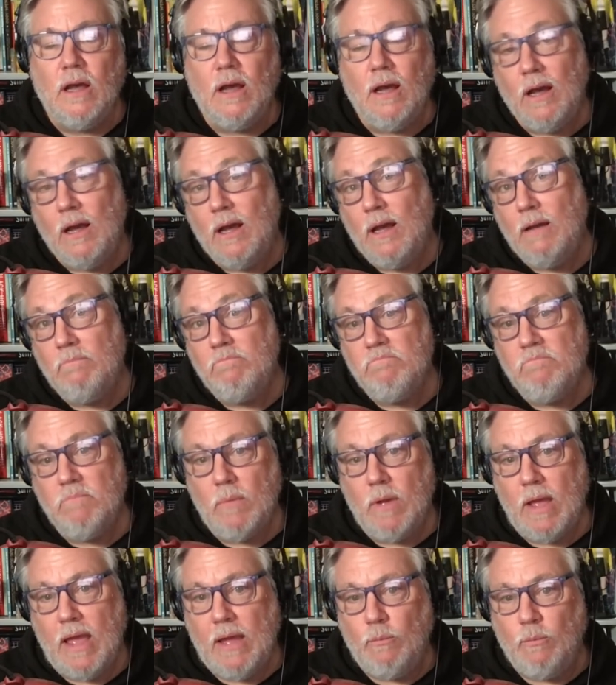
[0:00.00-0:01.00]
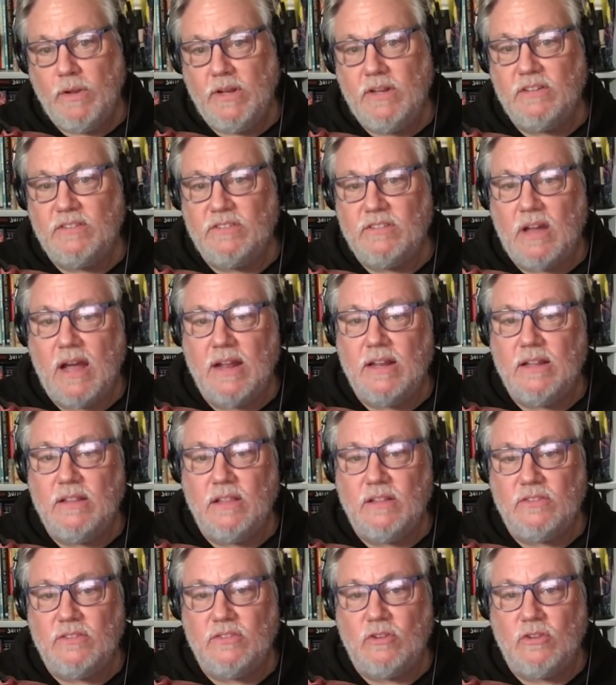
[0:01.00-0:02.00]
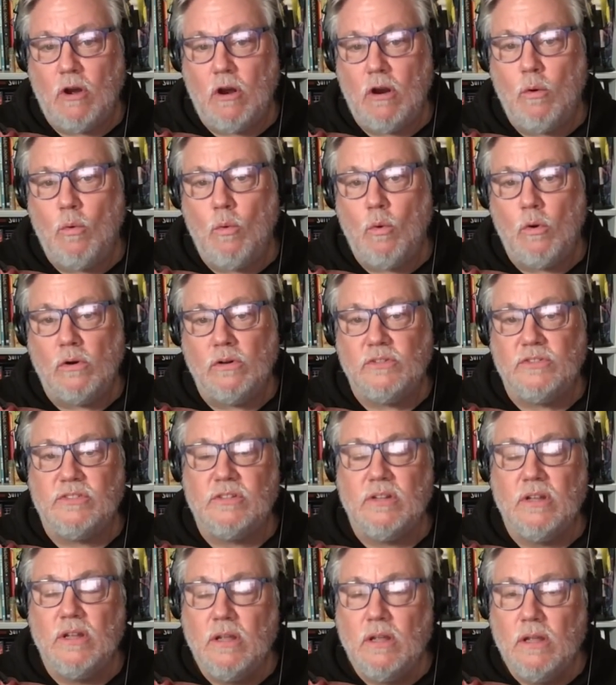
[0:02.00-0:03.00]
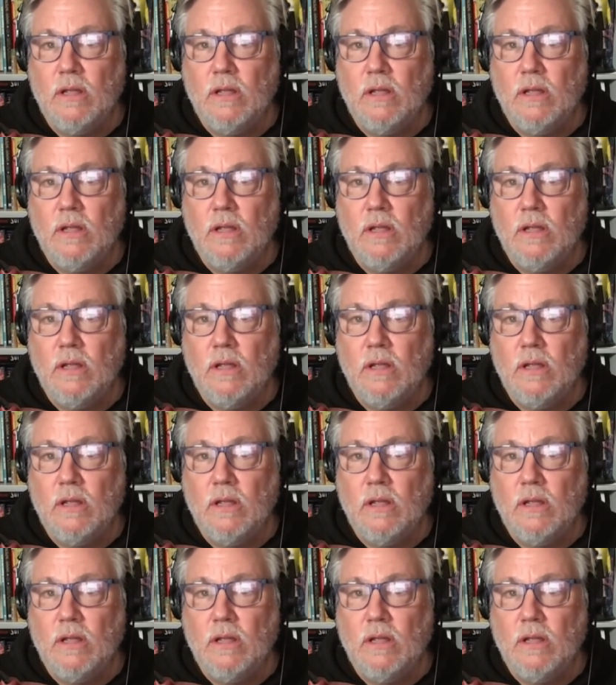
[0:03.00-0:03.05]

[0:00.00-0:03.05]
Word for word: uh, and we decided that Star Wars